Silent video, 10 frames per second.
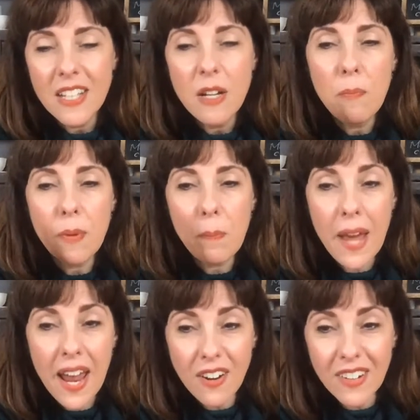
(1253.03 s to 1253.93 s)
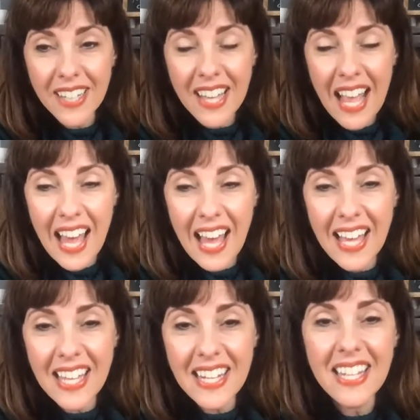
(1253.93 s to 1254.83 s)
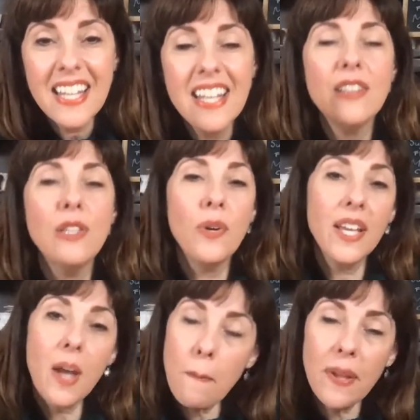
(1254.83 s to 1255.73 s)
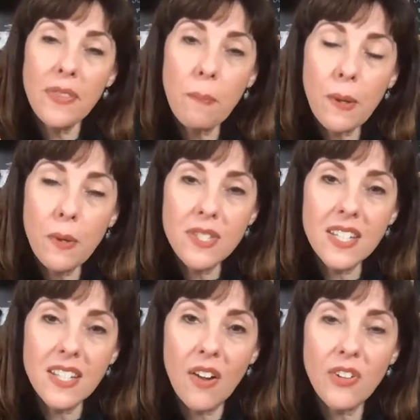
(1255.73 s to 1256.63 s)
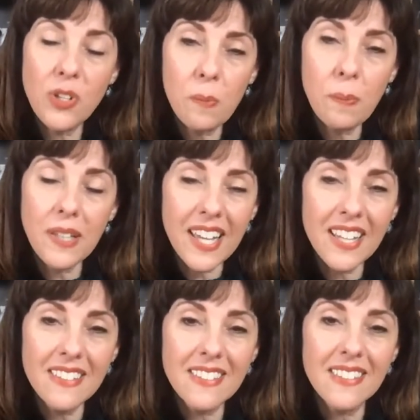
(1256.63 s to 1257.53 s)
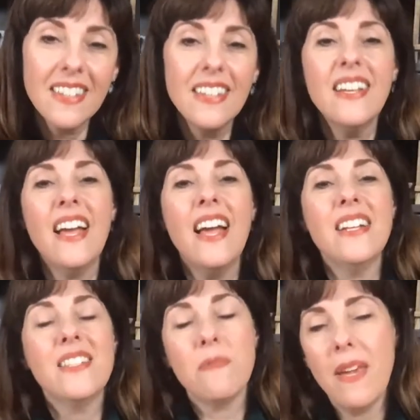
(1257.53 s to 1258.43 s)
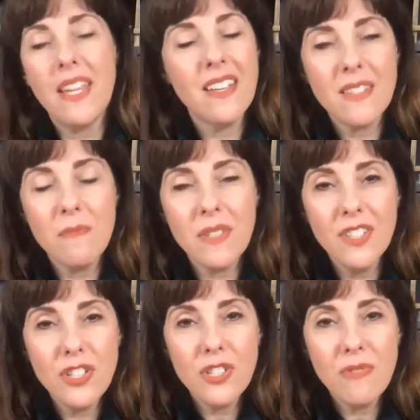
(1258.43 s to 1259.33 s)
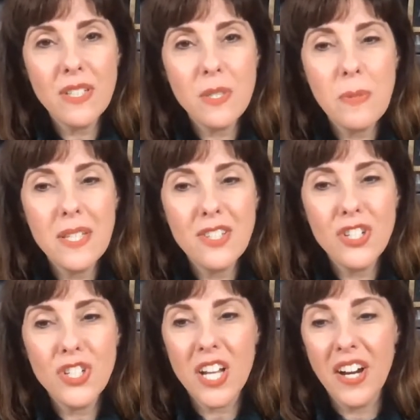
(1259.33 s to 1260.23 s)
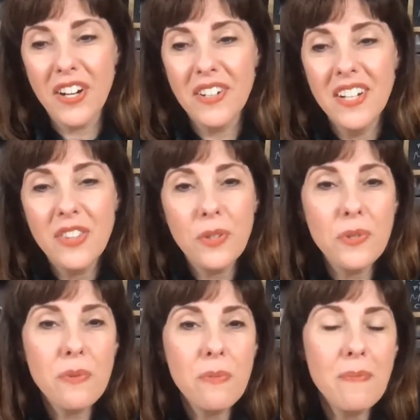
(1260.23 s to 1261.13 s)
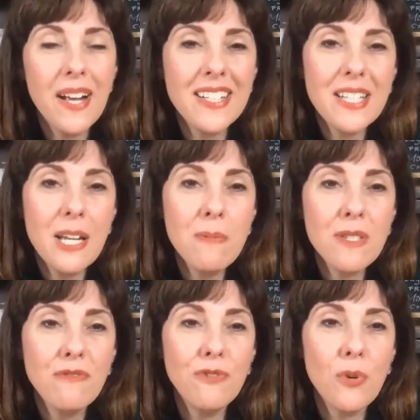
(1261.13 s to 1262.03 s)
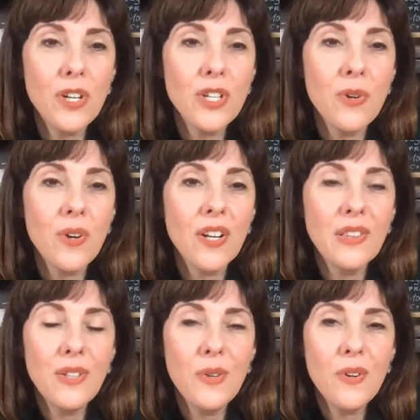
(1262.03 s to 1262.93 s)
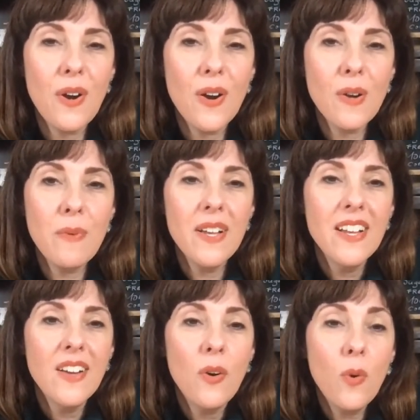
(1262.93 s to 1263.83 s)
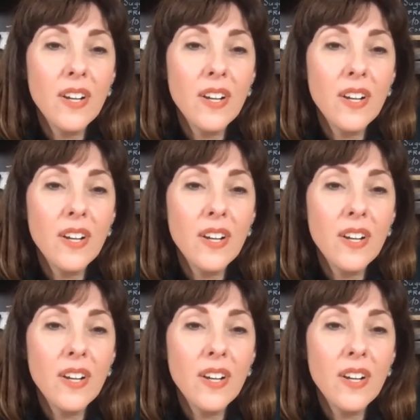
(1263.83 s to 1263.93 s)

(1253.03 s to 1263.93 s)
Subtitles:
preparing ahead, loading up on the protein on your plate, and making some delicious recipes to share. Those would be my tips for your low carb or